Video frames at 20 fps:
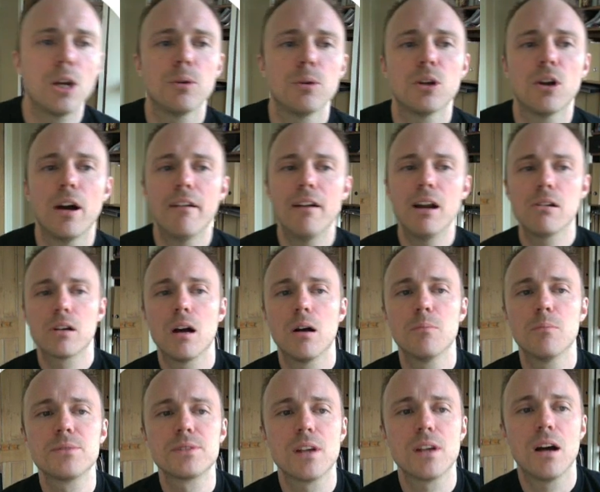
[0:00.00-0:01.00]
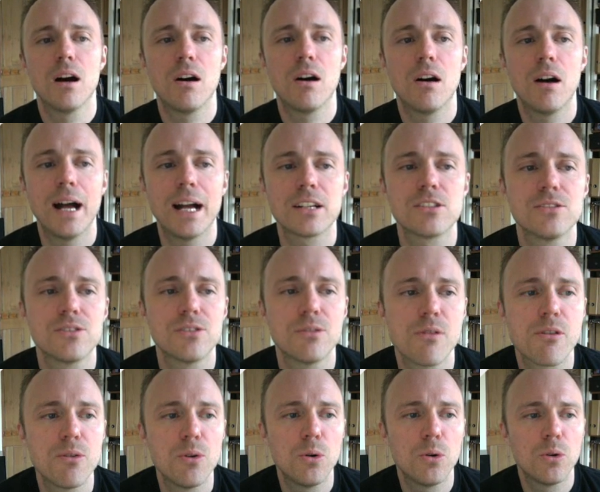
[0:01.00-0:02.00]
So we've got our outcomes, our
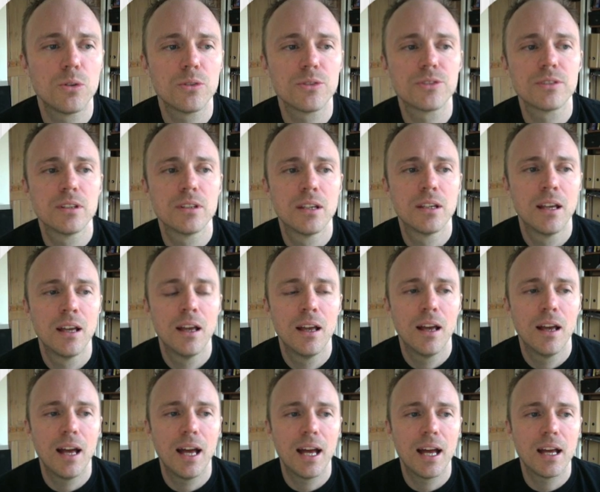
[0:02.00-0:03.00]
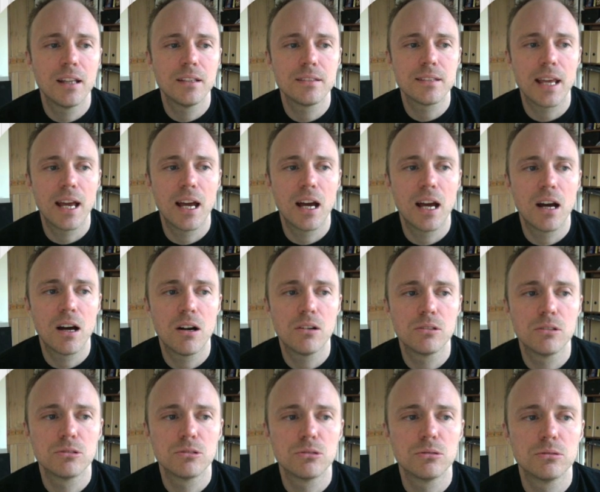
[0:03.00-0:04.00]
actions and thoughts, and
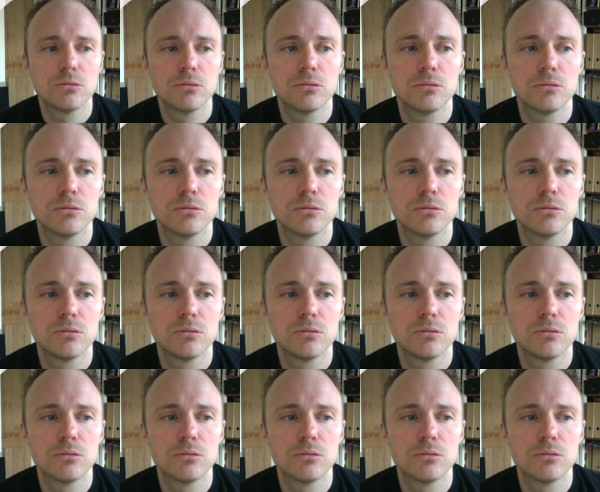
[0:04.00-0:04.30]
our